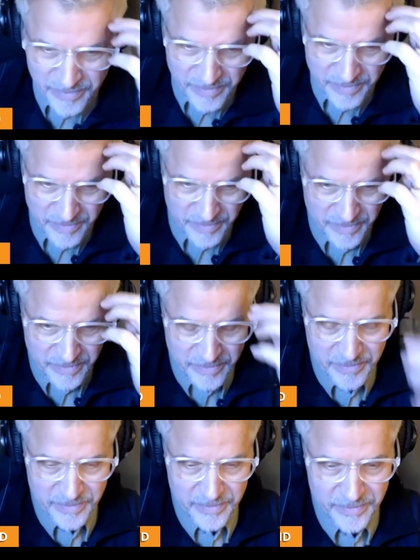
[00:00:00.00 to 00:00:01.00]

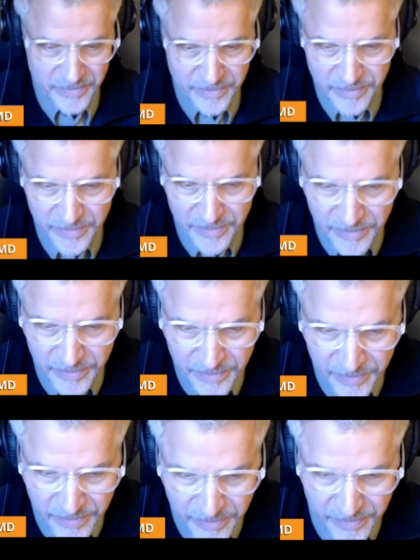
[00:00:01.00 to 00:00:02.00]

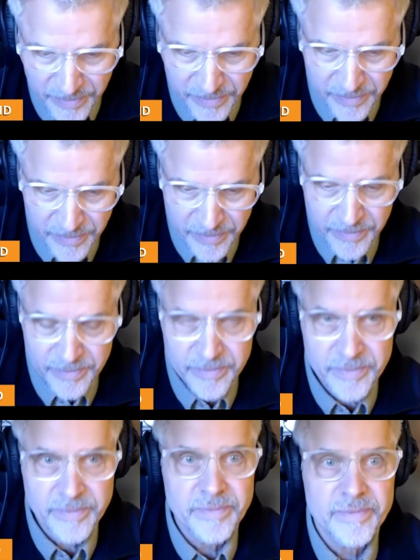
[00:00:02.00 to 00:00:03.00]

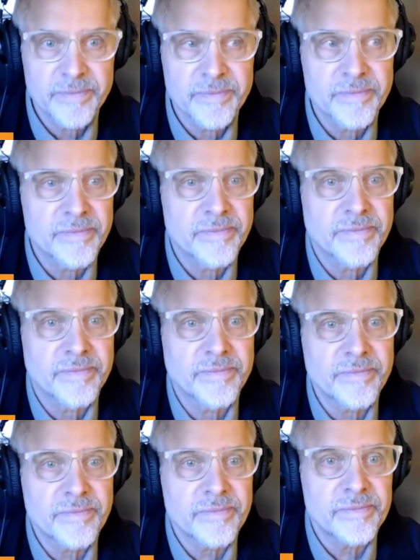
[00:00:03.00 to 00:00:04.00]

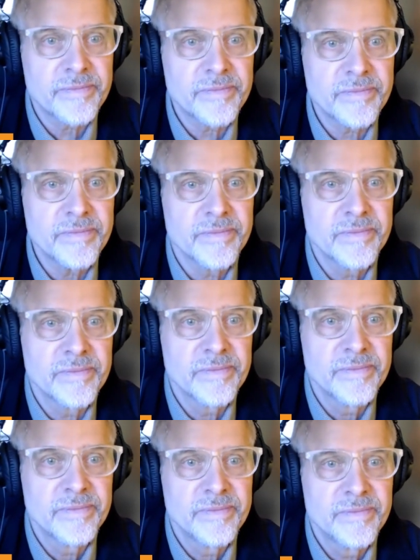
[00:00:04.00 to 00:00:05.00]

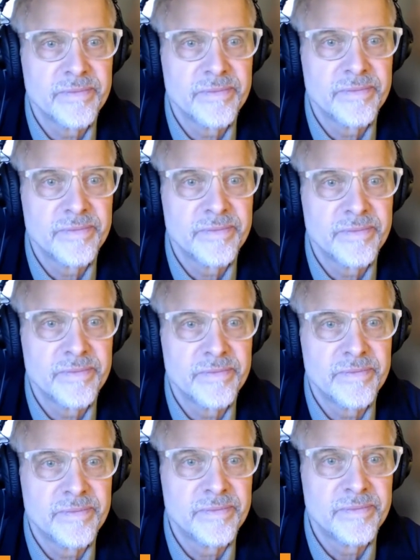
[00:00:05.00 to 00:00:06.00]

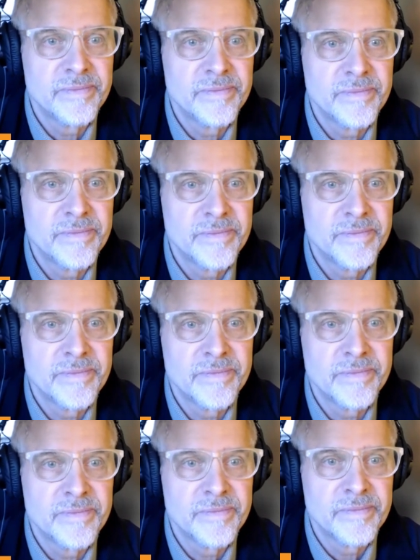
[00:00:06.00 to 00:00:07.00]

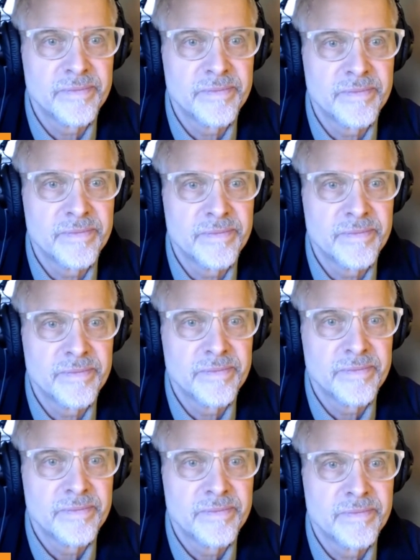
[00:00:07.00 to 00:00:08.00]
[no speech]